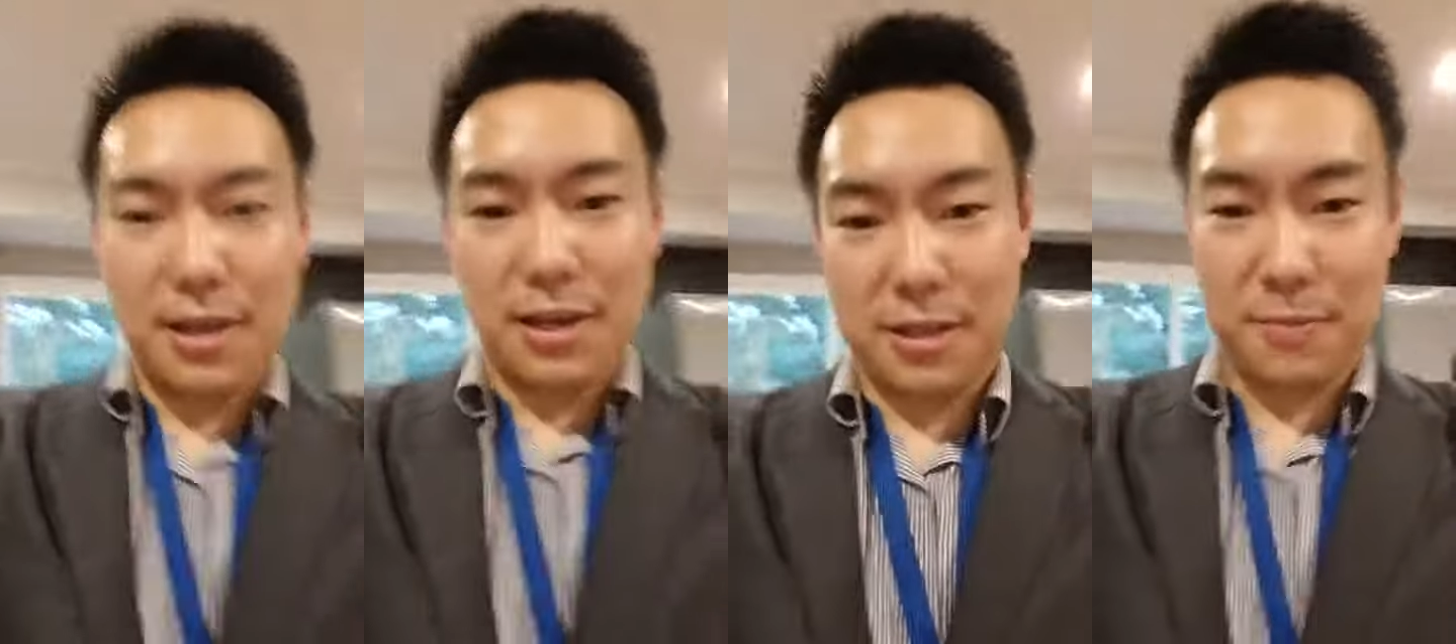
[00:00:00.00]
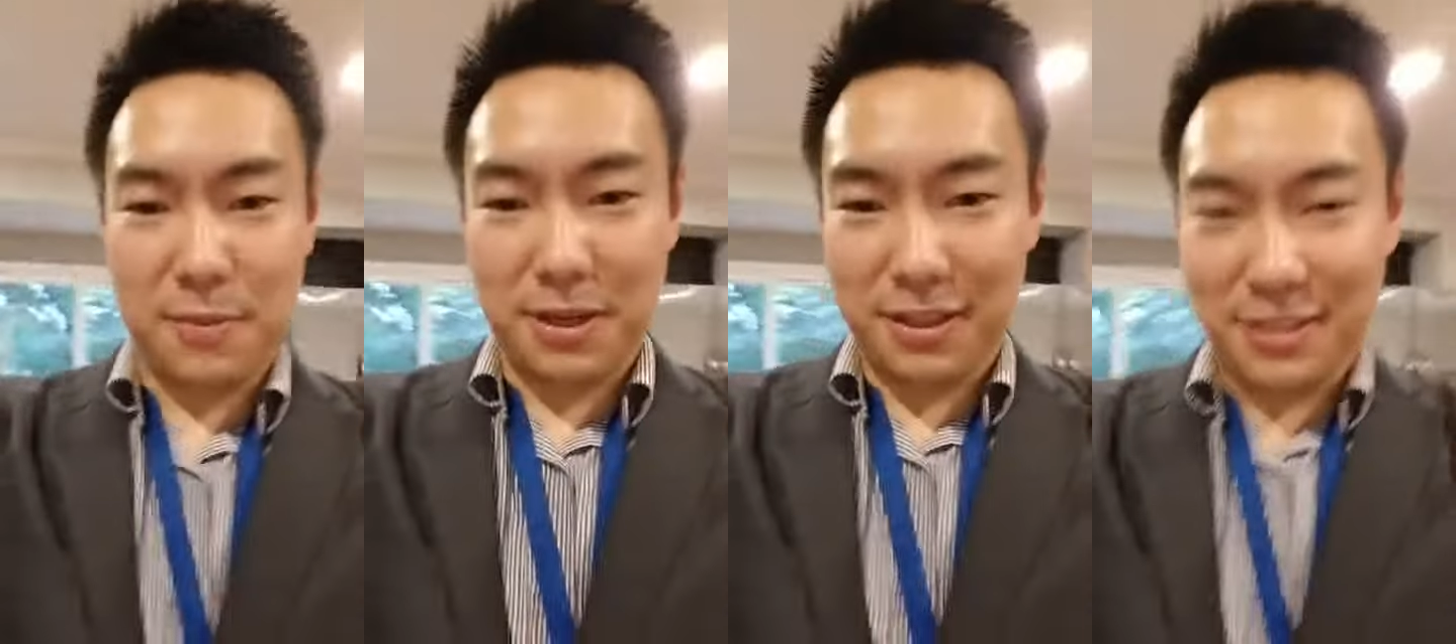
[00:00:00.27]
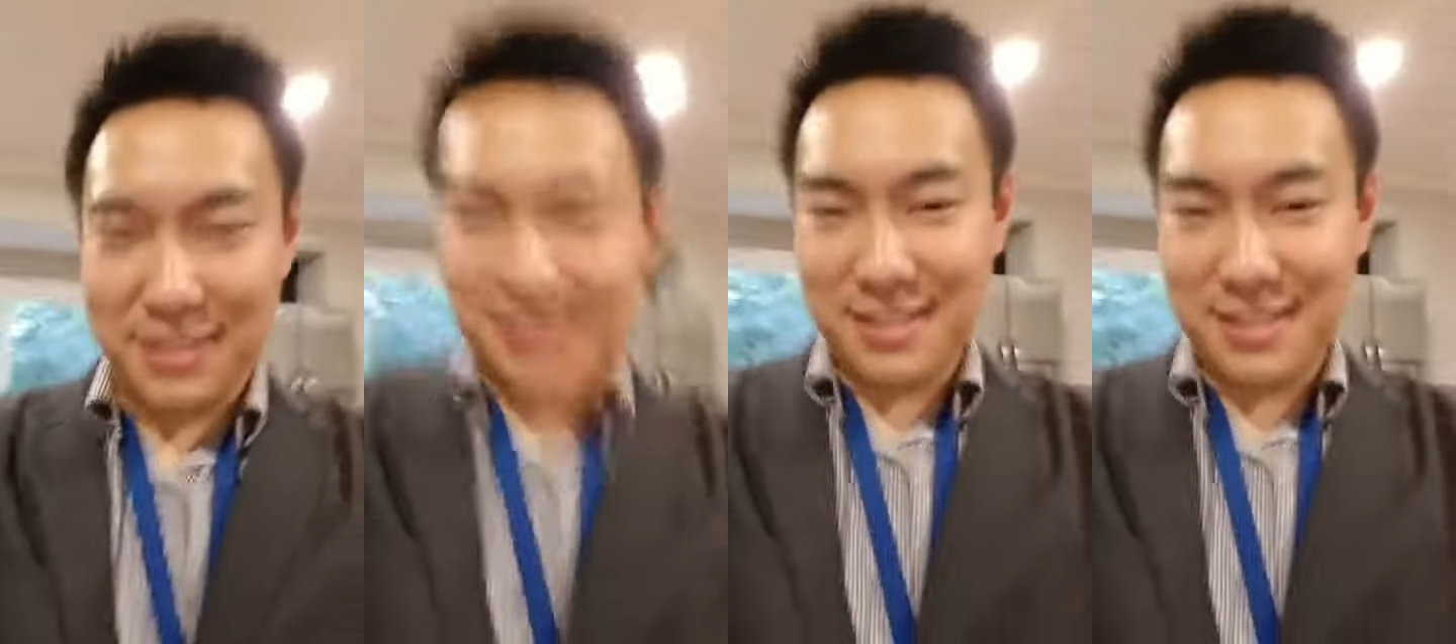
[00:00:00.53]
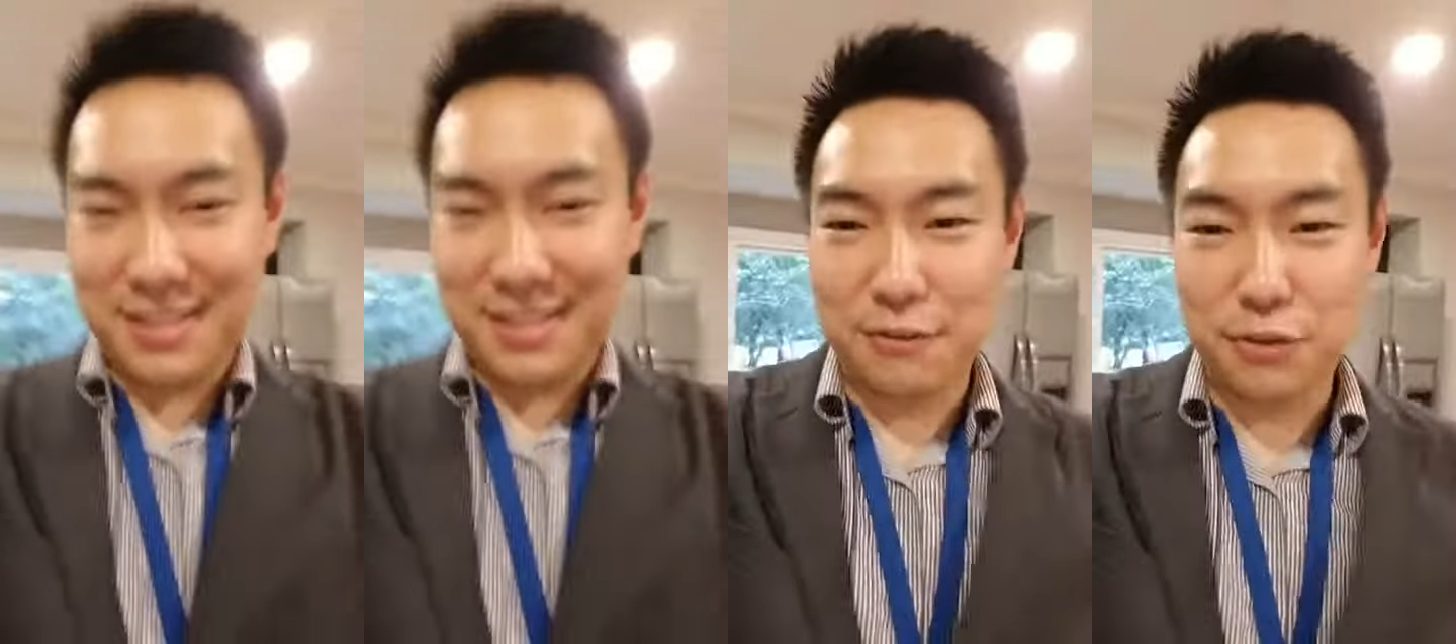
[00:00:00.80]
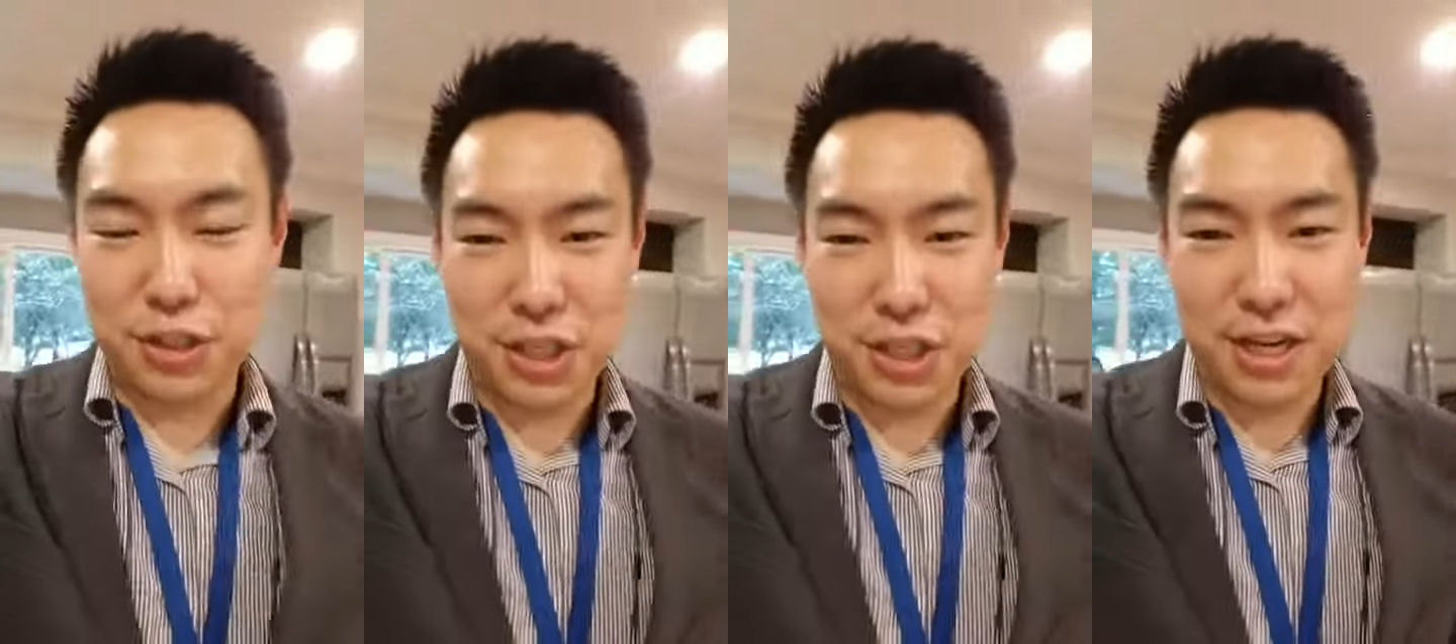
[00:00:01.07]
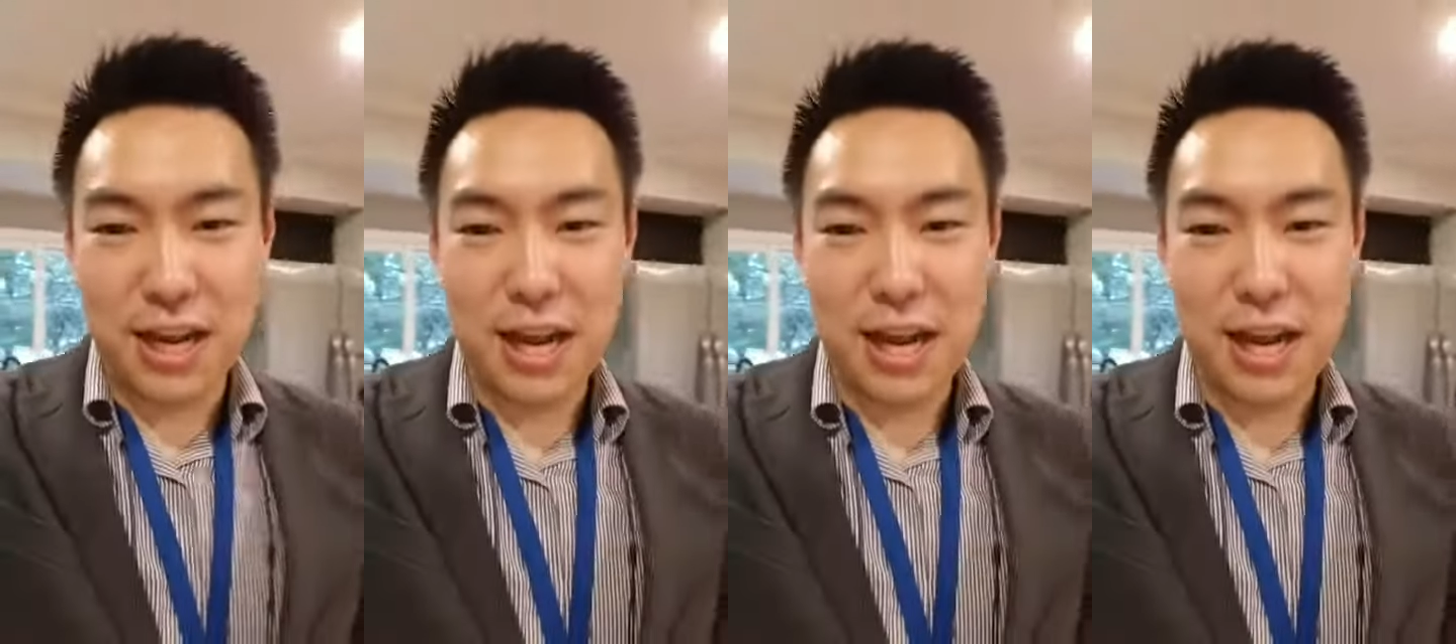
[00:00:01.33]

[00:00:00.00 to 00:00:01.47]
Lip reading: the Maryland, DC, Virginia